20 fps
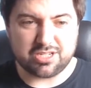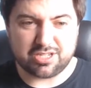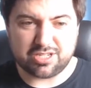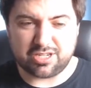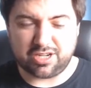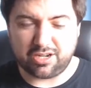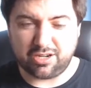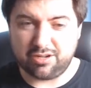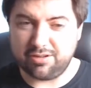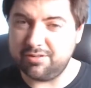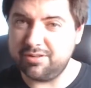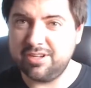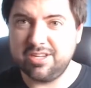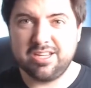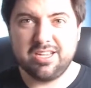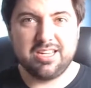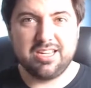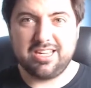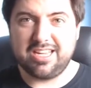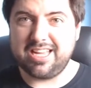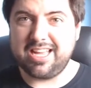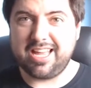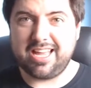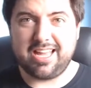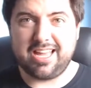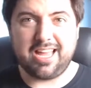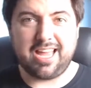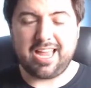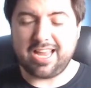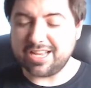So
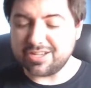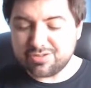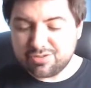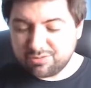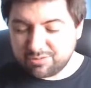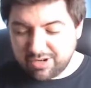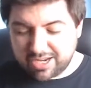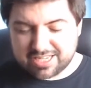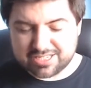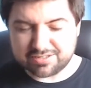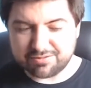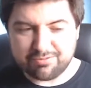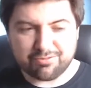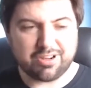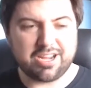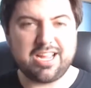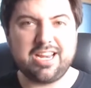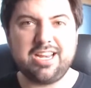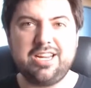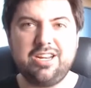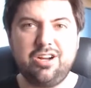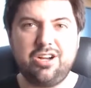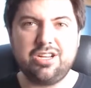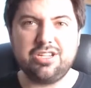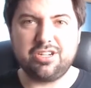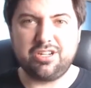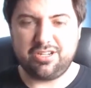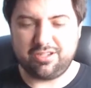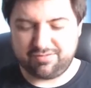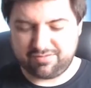it's a really
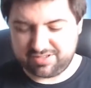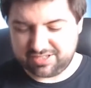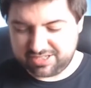nice kind of